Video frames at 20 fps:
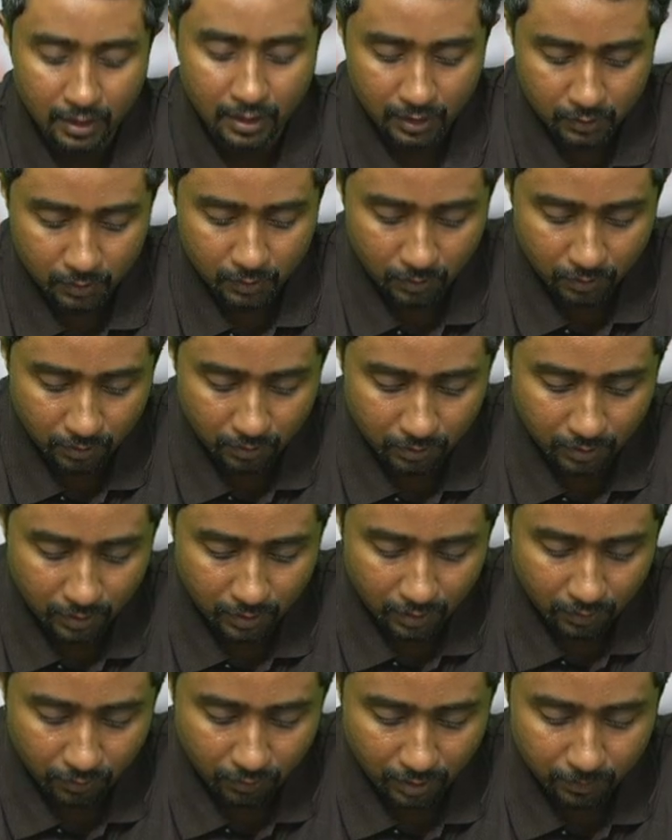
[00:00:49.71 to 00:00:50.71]
So
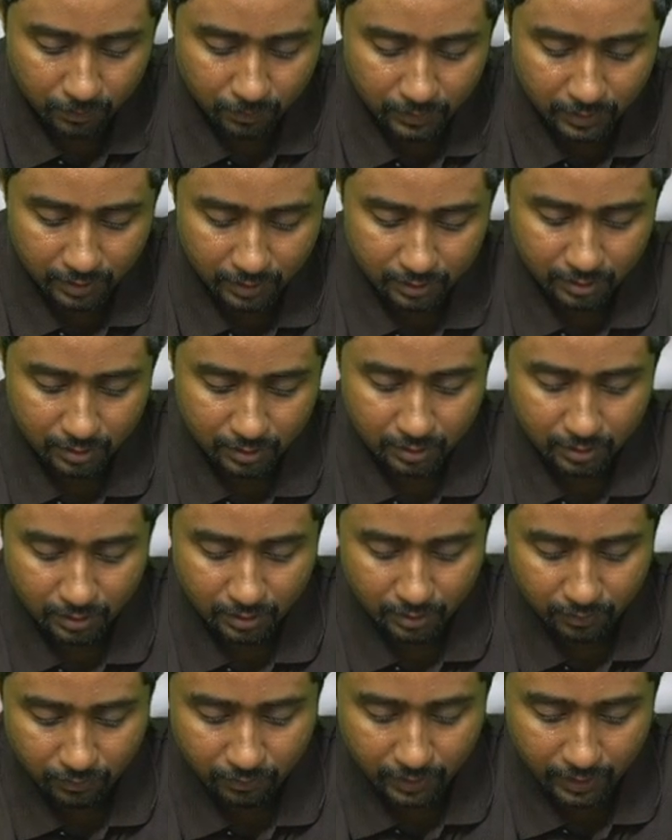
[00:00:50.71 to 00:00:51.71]
from this
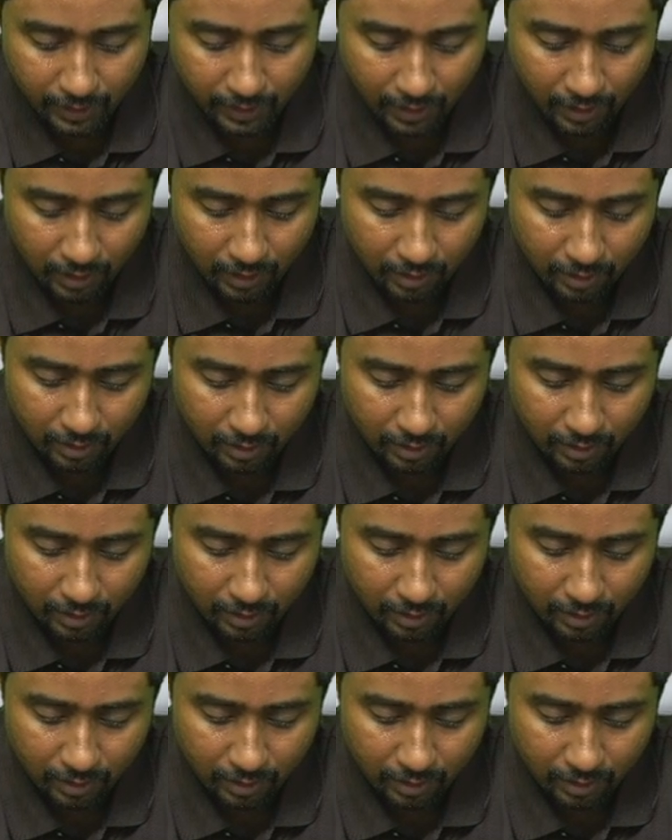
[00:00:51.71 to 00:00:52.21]
we can